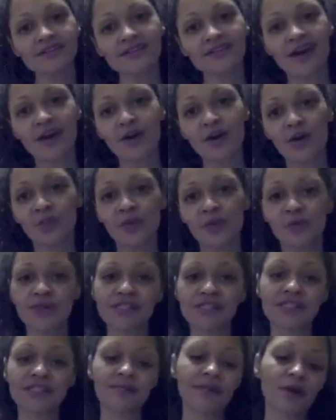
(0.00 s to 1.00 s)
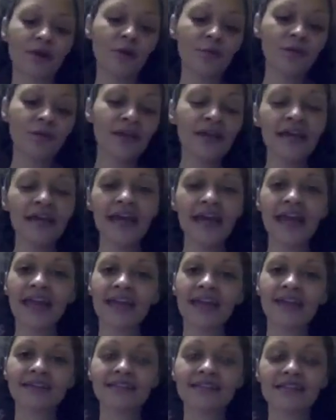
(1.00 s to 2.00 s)
I hope it was some help.
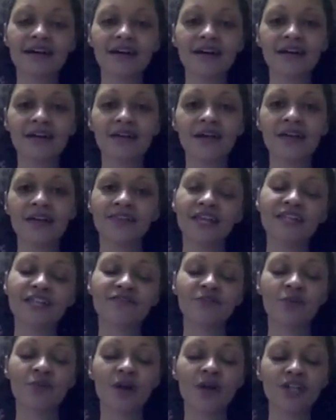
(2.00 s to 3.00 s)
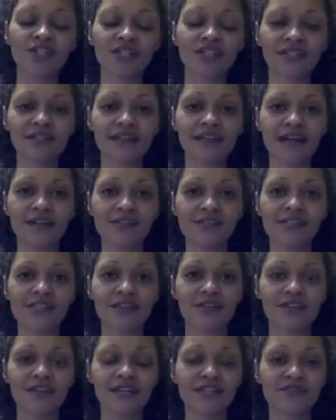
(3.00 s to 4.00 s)
And thanks for watching. I'll see you
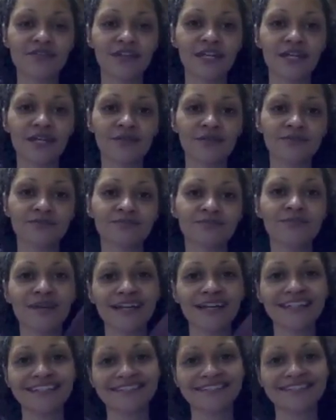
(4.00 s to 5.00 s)
in the next video. Bye.